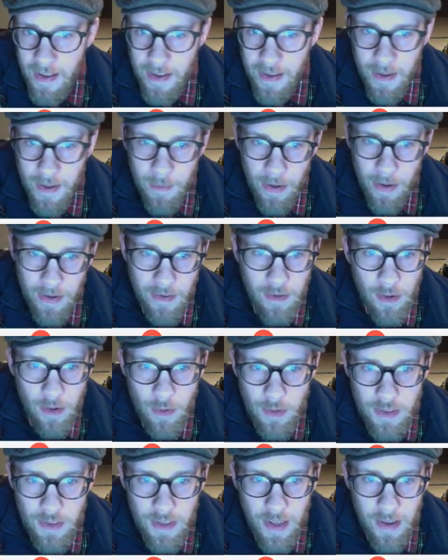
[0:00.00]
Come on. You're
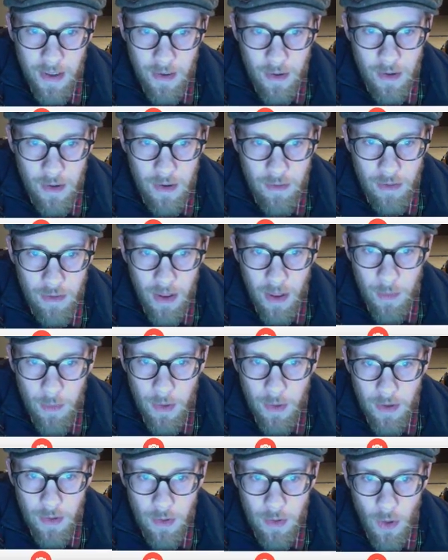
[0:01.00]
always saying you're going to fail,
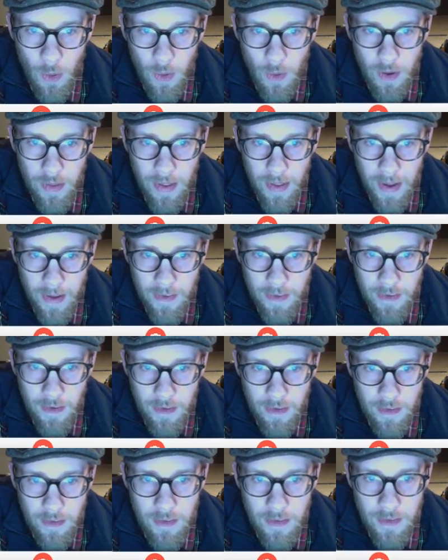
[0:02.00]
but you know all the
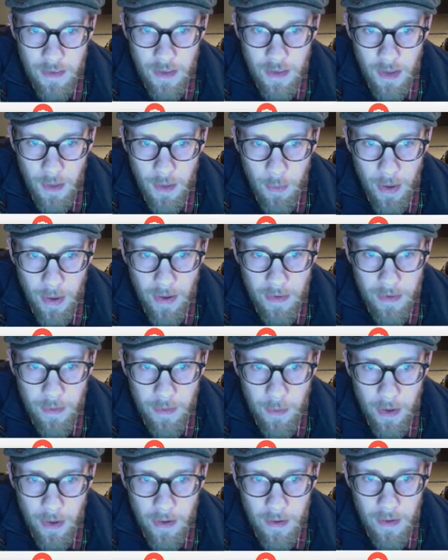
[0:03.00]
answers. Silly pants.
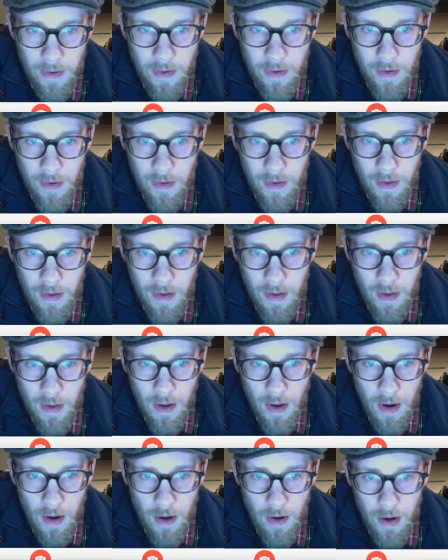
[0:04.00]
Come on.
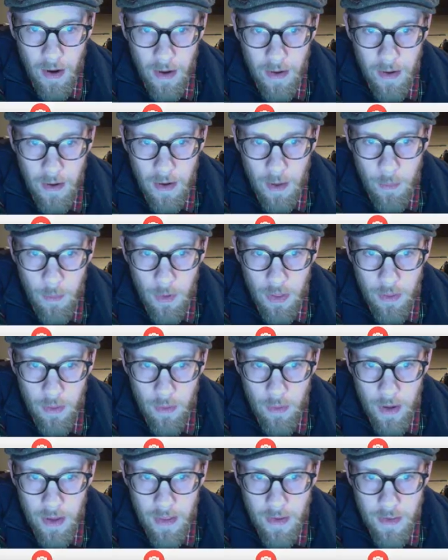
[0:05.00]
All right. Number
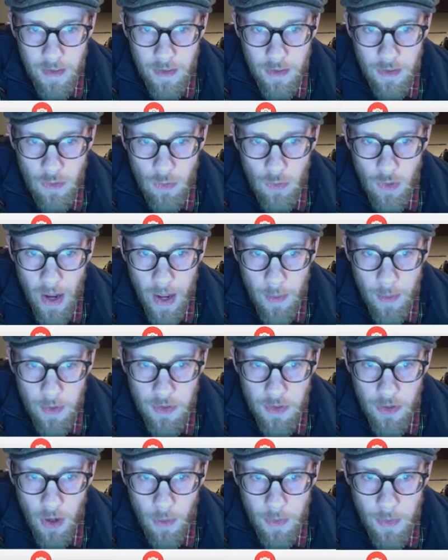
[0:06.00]
3. This is a
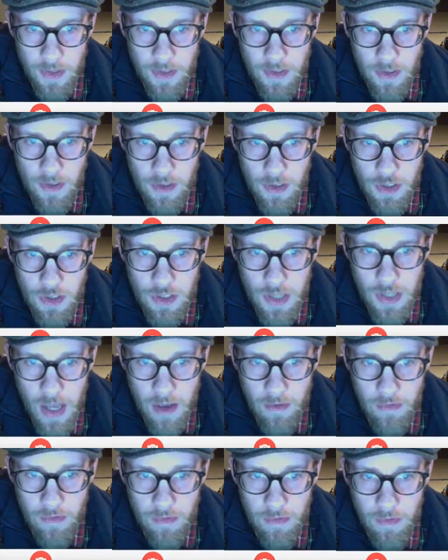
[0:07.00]
ribosome. This is our
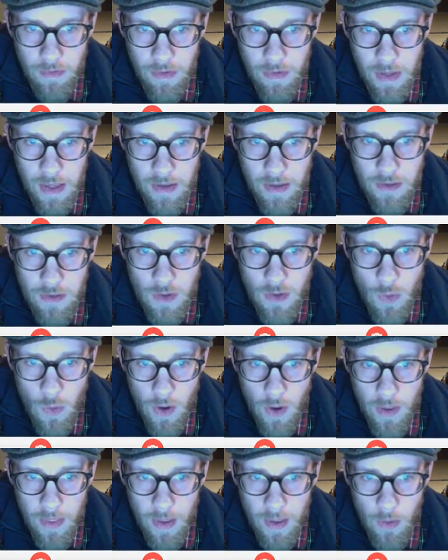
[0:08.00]
chef. He is the
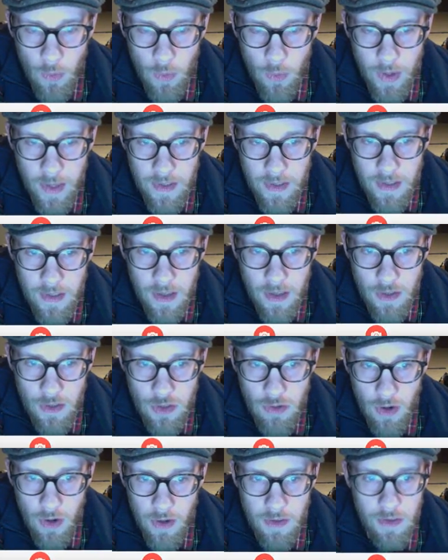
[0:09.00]
one that reads the
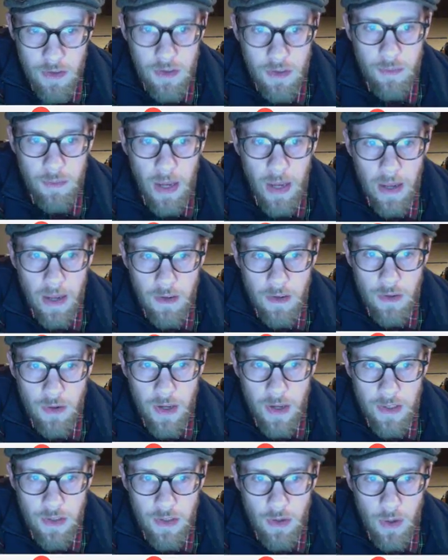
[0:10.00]
instructions made in
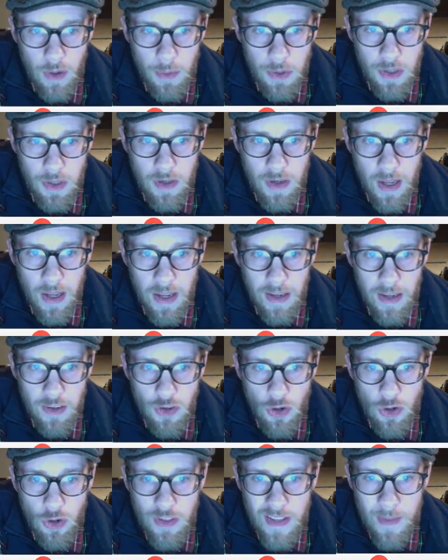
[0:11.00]
transcription and
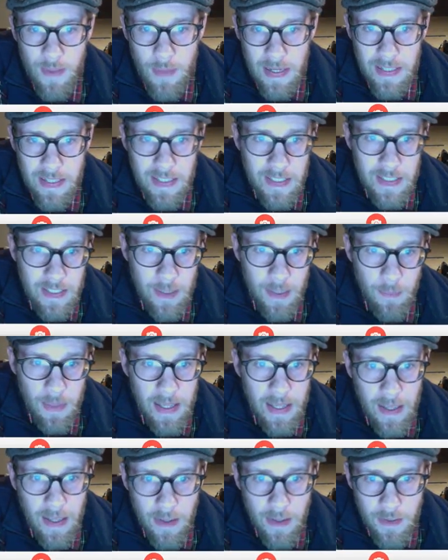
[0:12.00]
turns them into
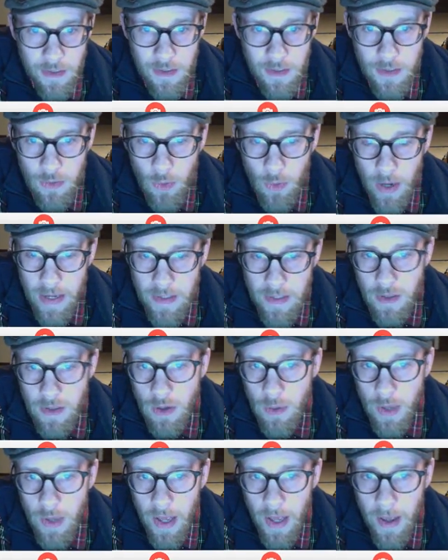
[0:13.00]
something else, right?
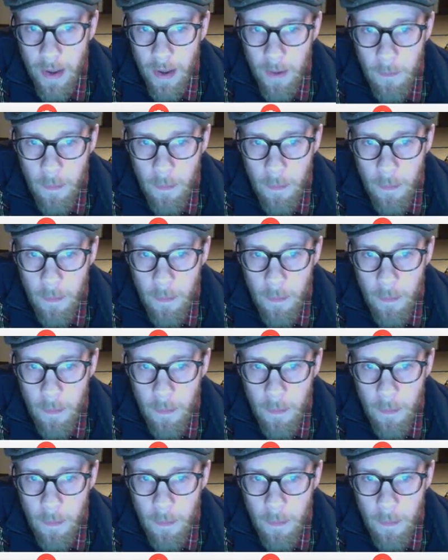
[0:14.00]
Okay.